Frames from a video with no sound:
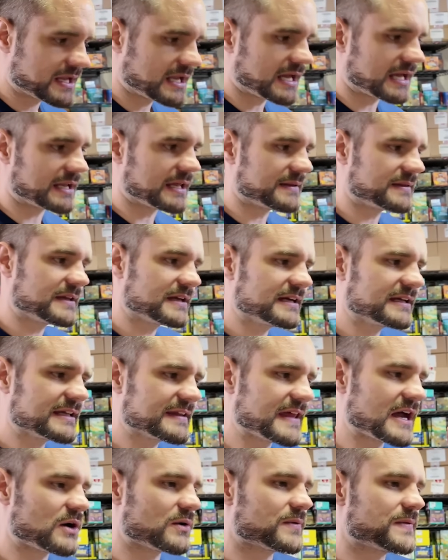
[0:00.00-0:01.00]
And
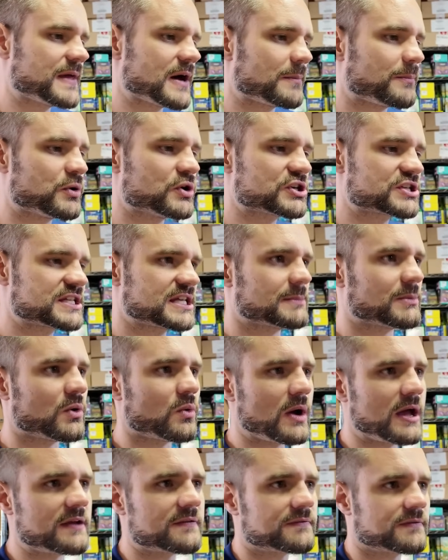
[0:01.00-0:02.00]
again, they'll push them
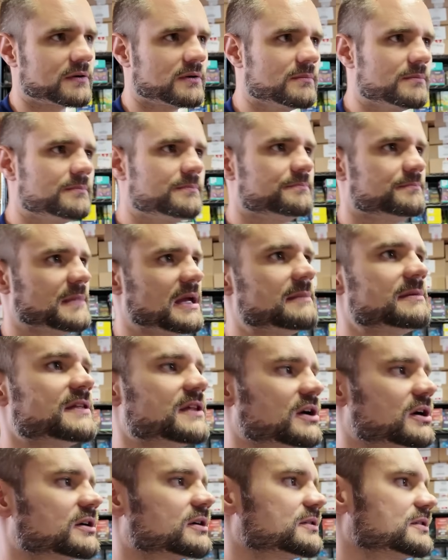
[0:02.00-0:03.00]
away from maybe
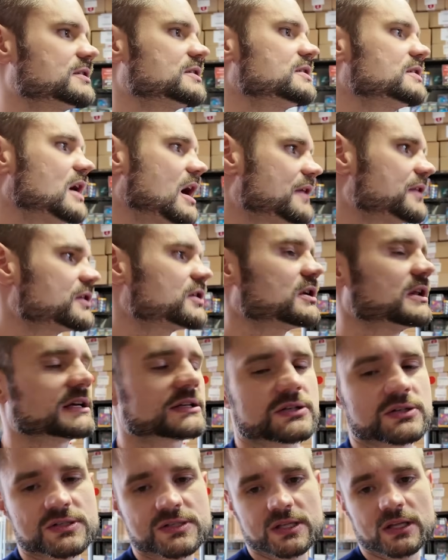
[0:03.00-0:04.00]
their other
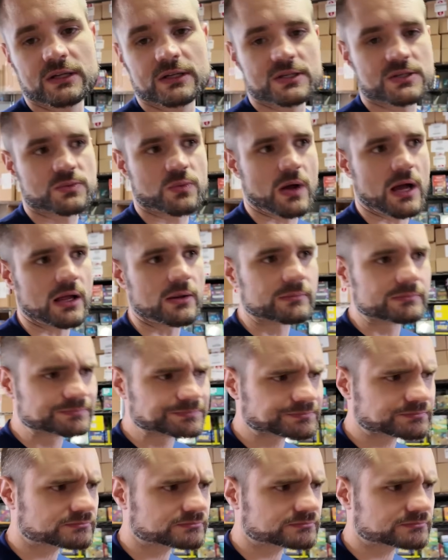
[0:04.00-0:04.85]
collectors selling as well.